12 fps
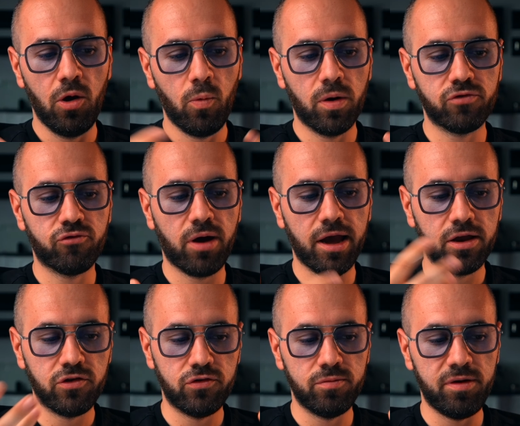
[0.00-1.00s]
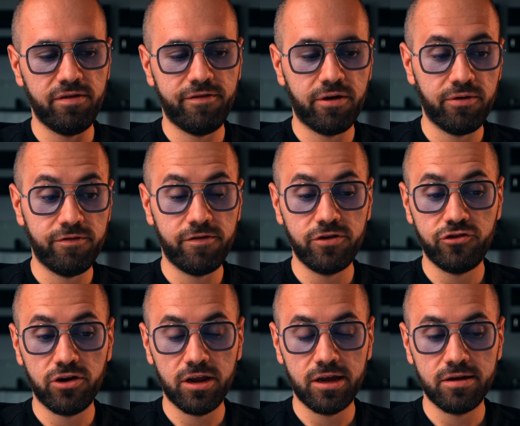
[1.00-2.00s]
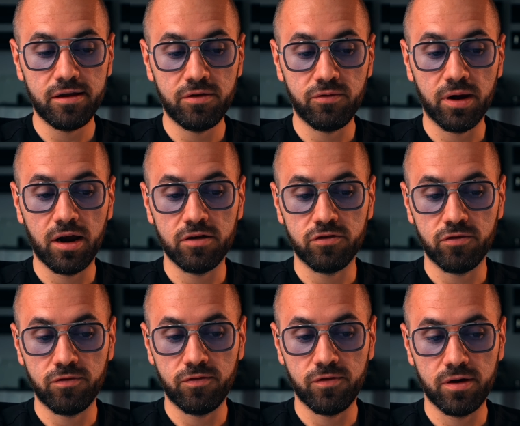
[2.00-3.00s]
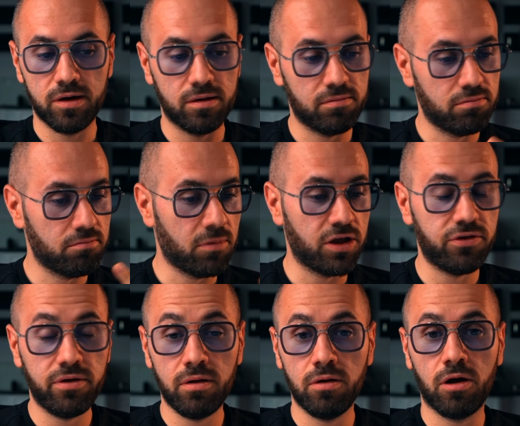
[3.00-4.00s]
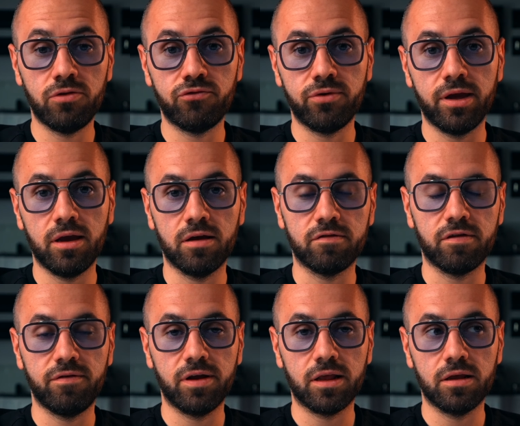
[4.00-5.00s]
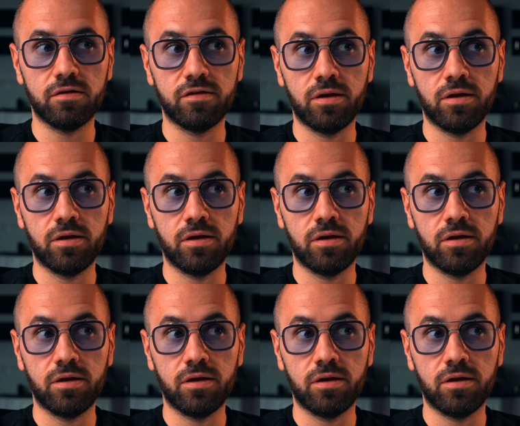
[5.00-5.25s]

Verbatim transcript: we're trying to be very vigilant in regards of uh, money laundering and stuff like this.